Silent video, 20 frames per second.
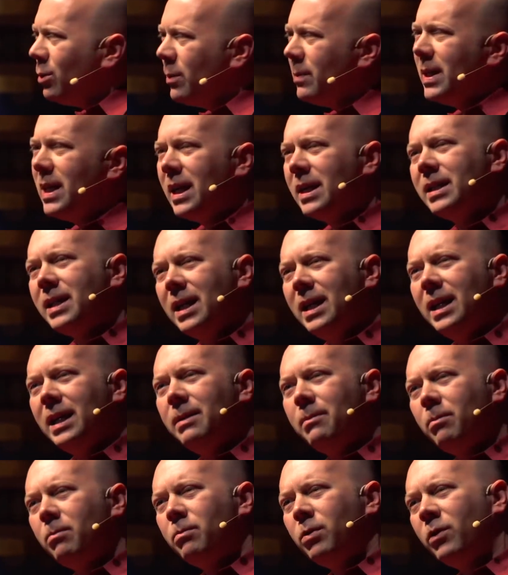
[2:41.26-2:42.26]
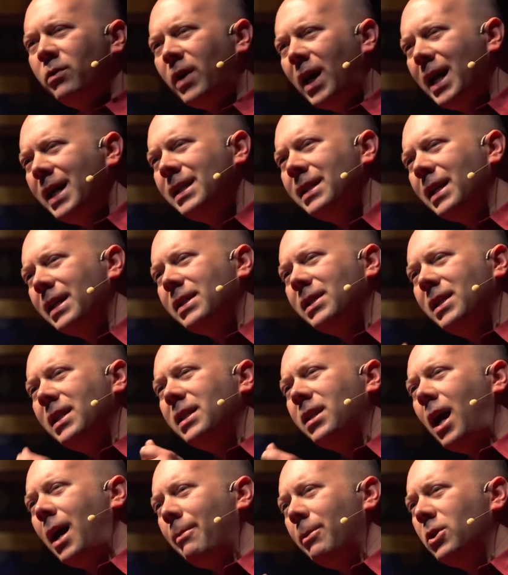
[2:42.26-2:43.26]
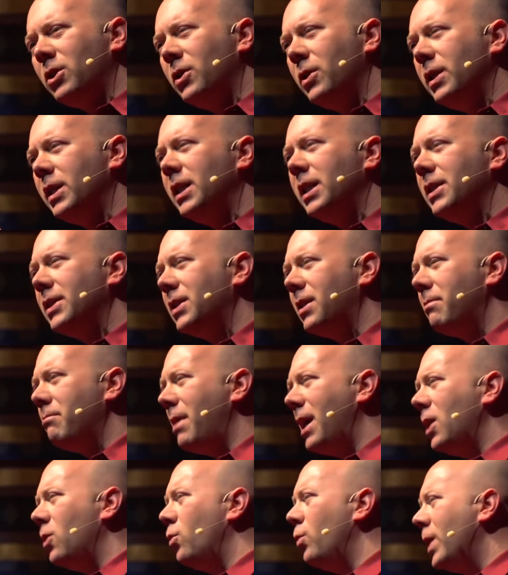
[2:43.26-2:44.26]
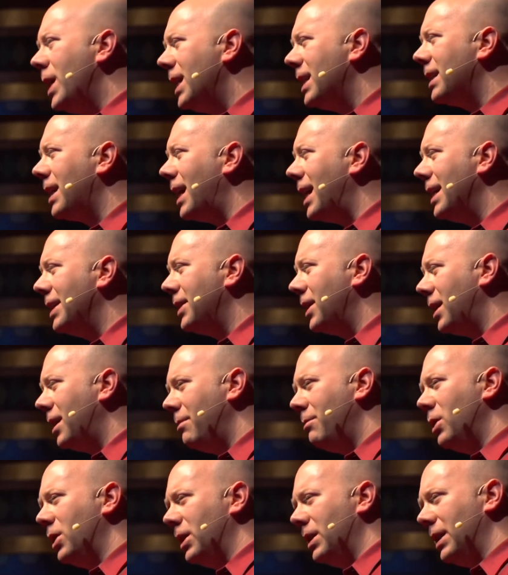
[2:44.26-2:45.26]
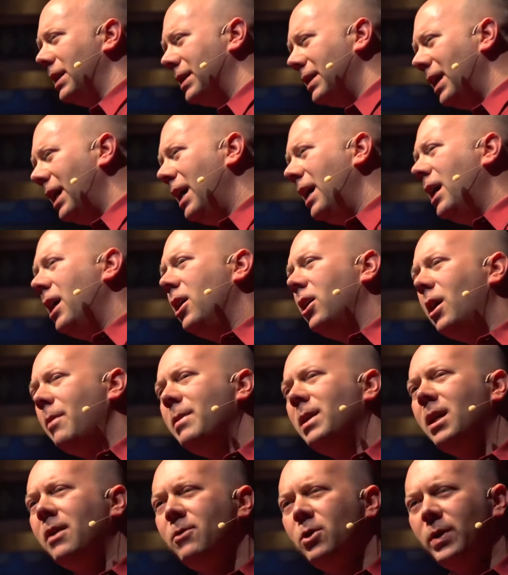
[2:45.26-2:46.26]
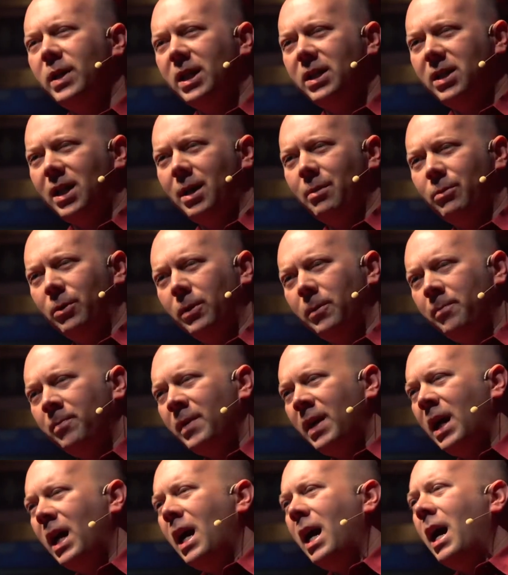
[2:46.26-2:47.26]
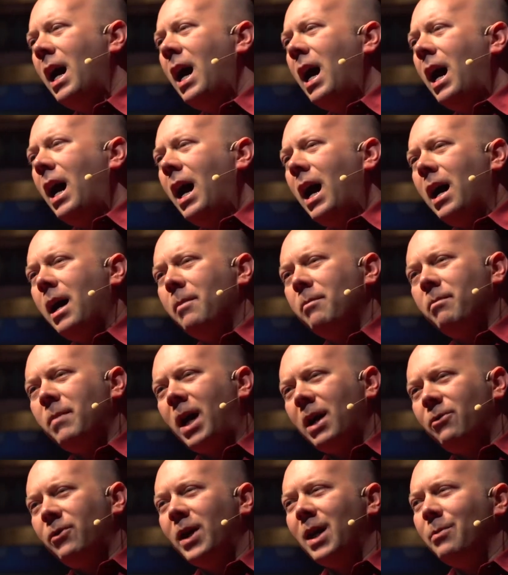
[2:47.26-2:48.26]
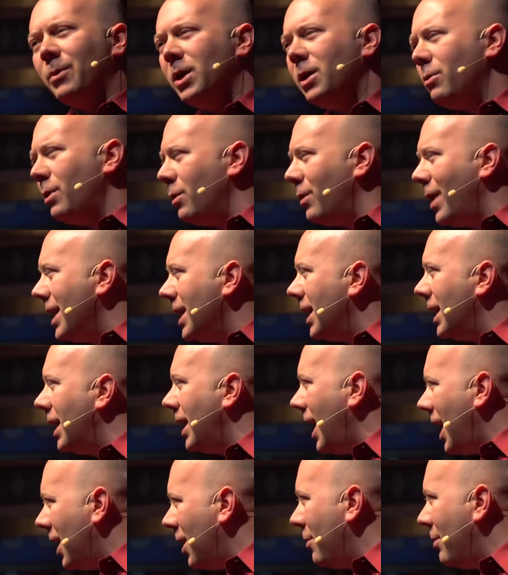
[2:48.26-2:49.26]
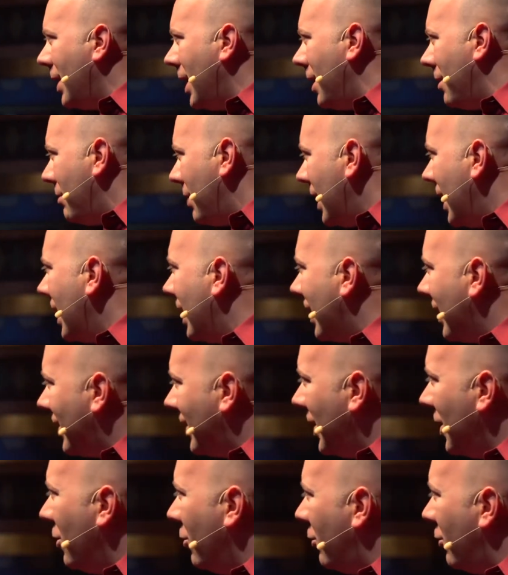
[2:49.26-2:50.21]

because it provides us these opportunities to make weak ties in communities. Let me give you an example my family, we rented an Airbnb in a single